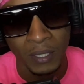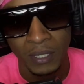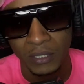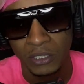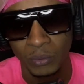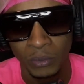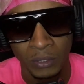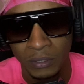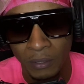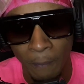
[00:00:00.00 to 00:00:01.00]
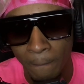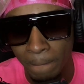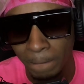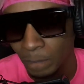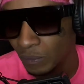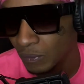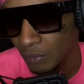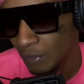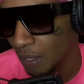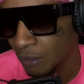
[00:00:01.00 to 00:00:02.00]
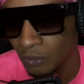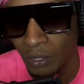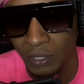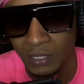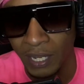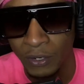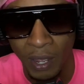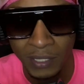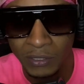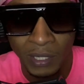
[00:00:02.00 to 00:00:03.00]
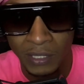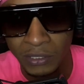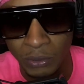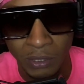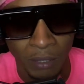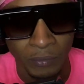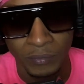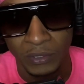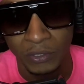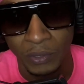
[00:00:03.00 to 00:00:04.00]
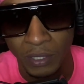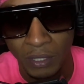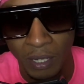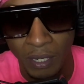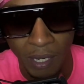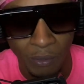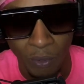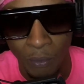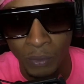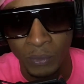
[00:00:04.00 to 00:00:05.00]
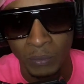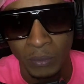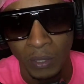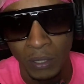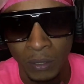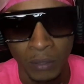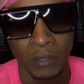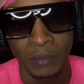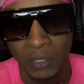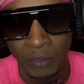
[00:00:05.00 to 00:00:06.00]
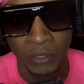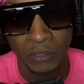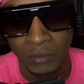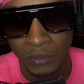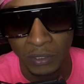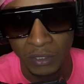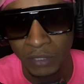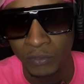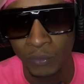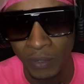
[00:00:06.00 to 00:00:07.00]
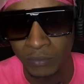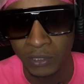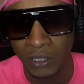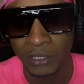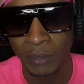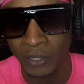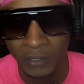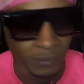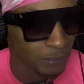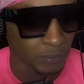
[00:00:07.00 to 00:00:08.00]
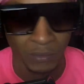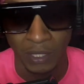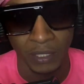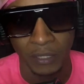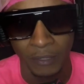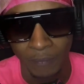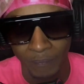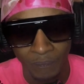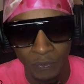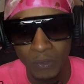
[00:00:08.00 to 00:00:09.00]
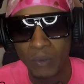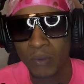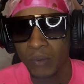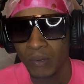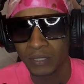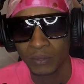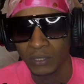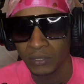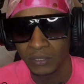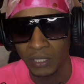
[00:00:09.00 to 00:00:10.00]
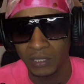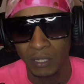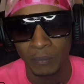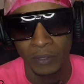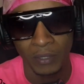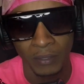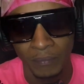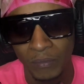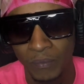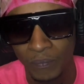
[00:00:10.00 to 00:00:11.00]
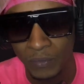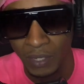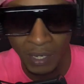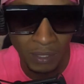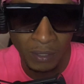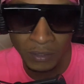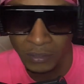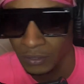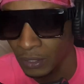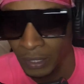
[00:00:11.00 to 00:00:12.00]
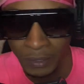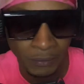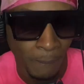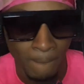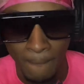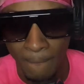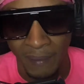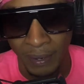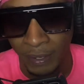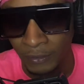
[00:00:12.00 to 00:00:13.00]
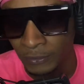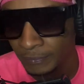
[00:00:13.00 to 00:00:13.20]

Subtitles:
Should really, I don't know, because I know I still ain't listened to his album. It still ain't. I want people like, oh, let me hear what he see if he sings about it. I didn't care. I still ain't check his album out yet. I like August. So I ain't hating on him.